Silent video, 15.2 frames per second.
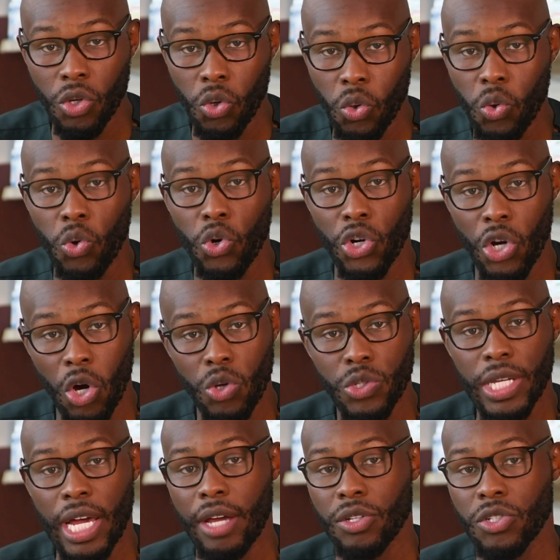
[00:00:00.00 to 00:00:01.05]
who knows
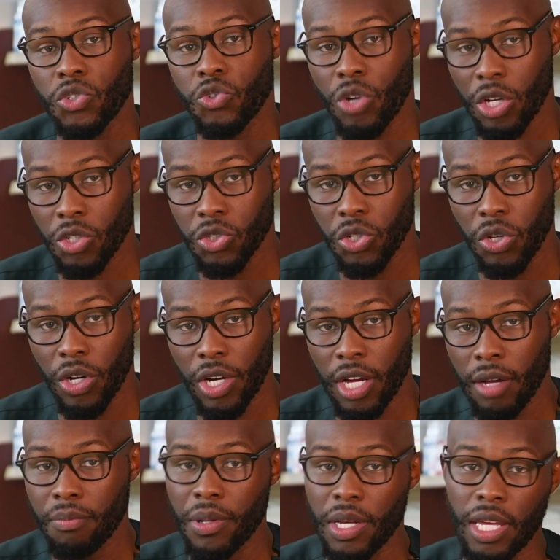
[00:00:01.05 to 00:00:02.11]
how to structure your
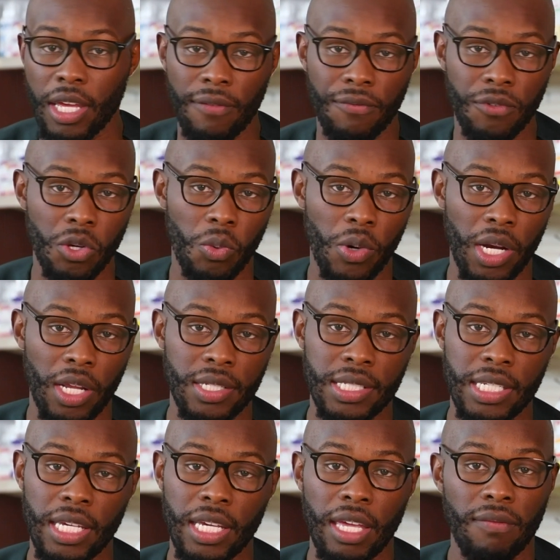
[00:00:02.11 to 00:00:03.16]
company if you want to
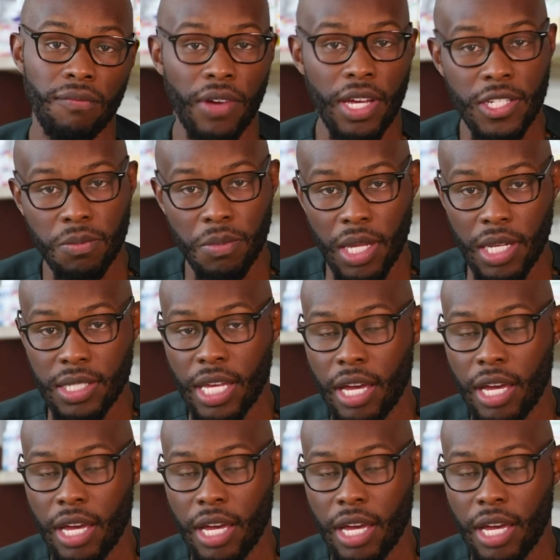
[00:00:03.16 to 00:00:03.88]
seek investments.